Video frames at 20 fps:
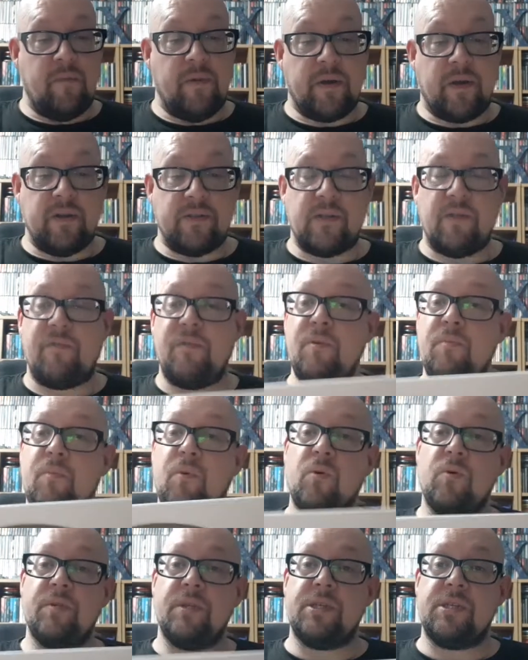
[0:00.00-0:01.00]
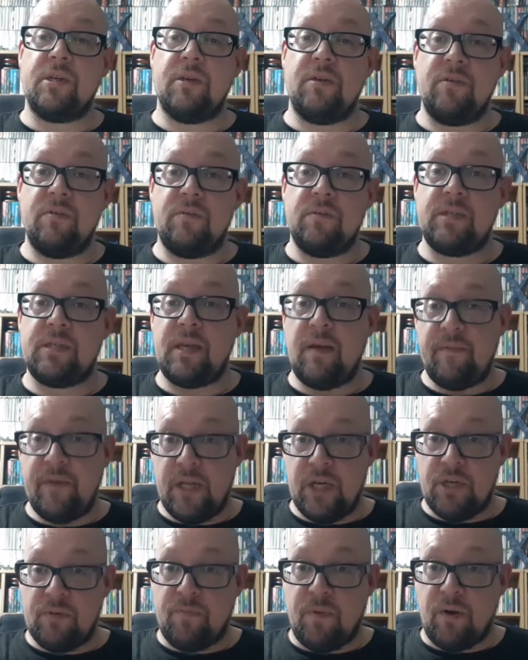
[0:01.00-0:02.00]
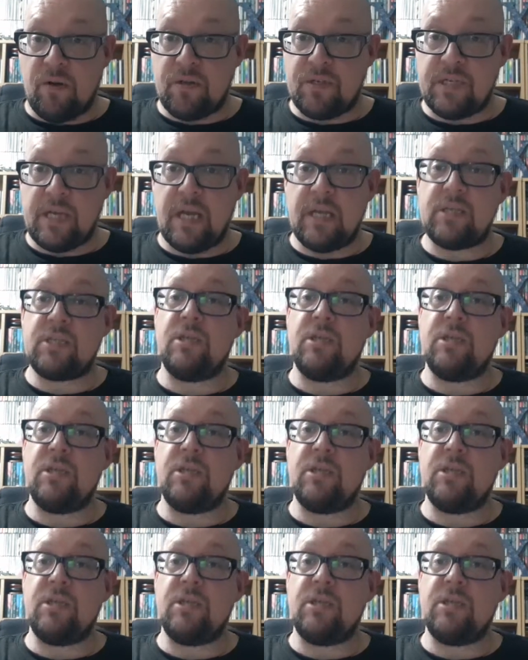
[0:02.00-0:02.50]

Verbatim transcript: because if you bought the two 7 inch box sets